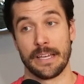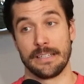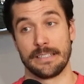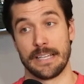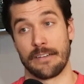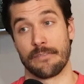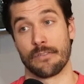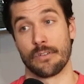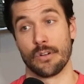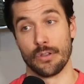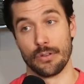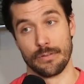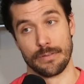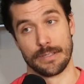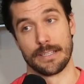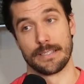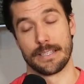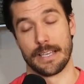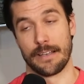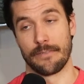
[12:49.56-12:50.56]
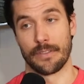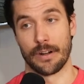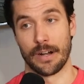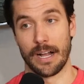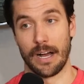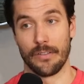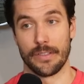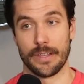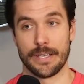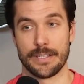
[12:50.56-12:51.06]
Denver loses if they're
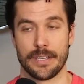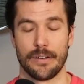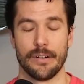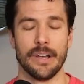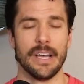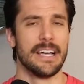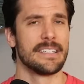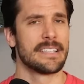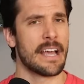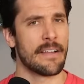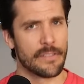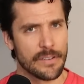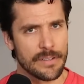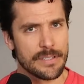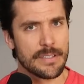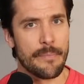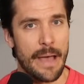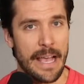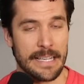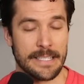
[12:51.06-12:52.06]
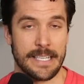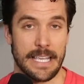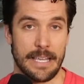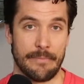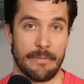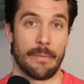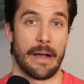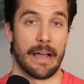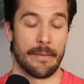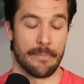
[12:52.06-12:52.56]
healthy. So Denver's the best
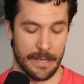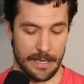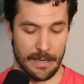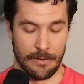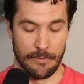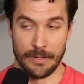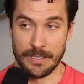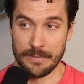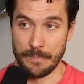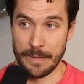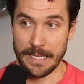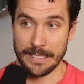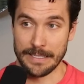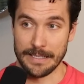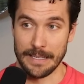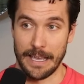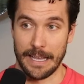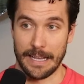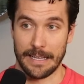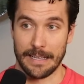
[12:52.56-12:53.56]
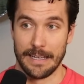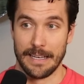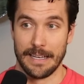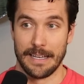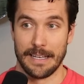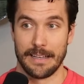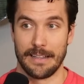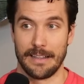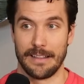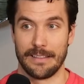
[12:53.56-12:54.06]
team in my opinion, which means like
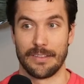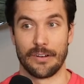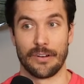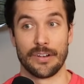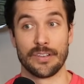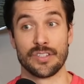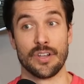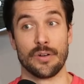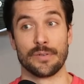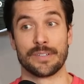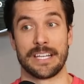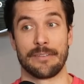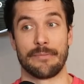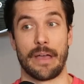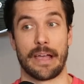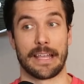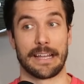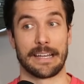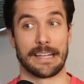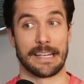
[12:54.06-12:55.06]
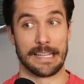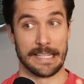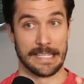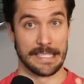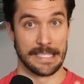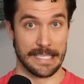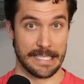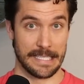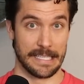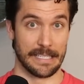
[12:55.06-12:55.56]
there is no team that can
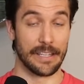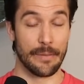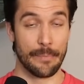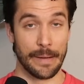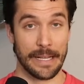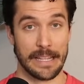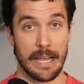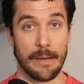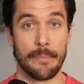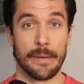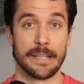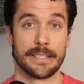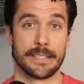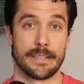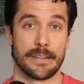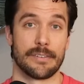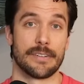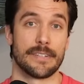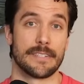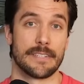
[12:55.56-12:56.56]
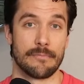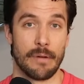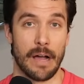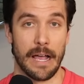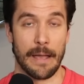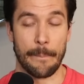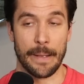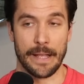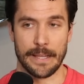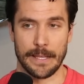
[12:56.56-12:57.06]
consistently beat them in a series in
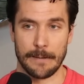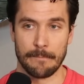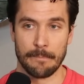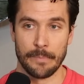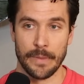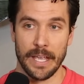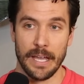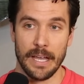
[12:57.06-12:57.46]
my opinion.